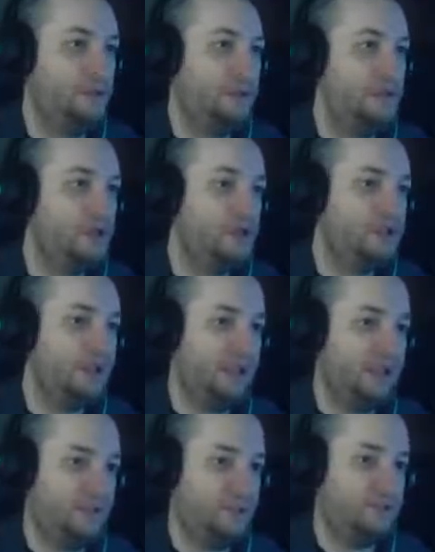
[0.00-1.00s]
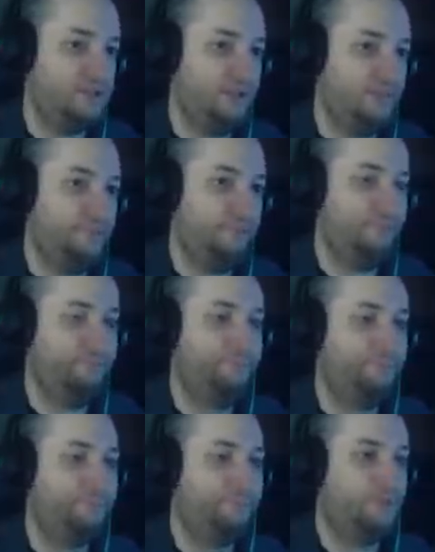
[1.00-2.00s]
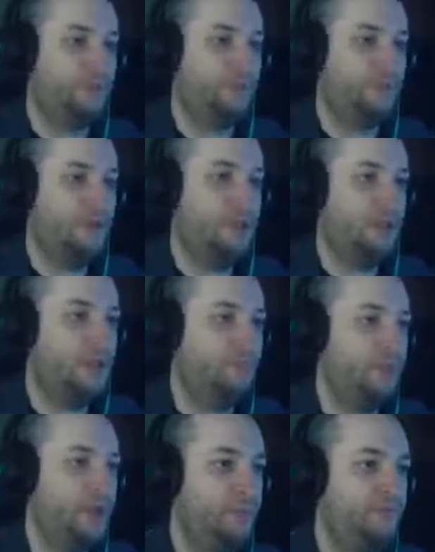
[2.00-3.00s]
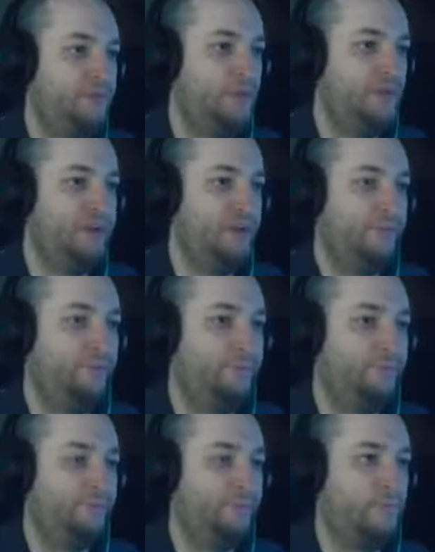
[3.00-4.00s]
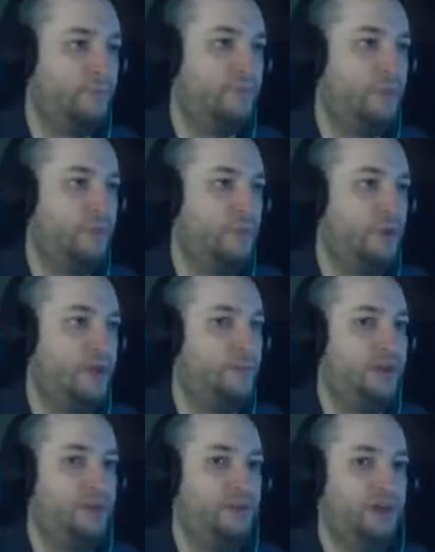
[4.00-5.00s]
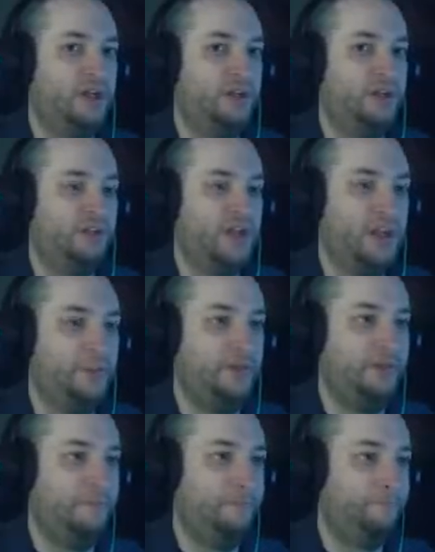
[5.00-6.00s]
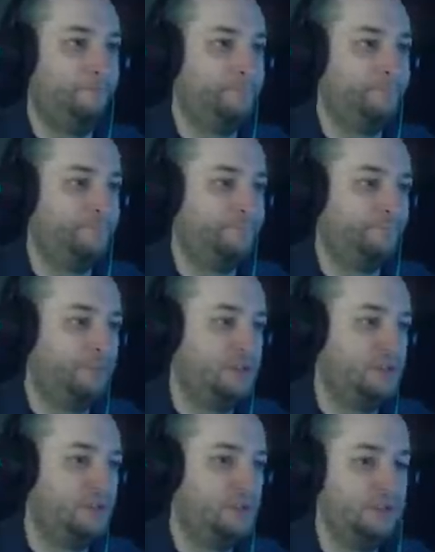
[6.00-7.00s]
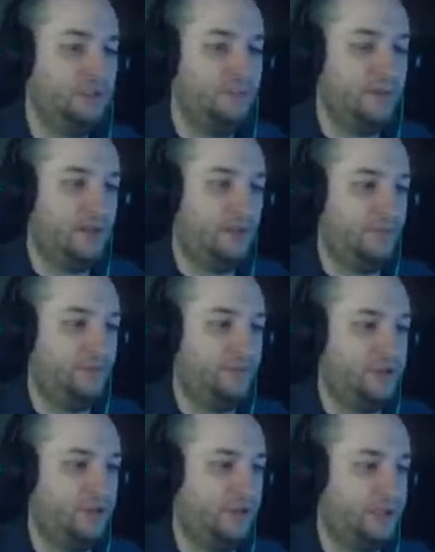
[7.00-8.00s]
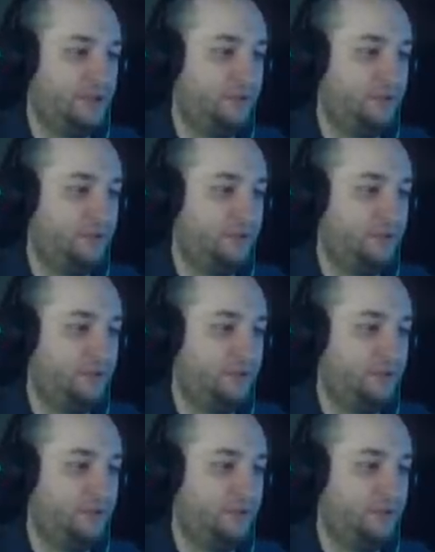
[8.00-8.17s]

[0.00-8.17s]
Okay, I know what to do. But before we do, let's go up and talk to this guy up here. Man, it almost sounded like I was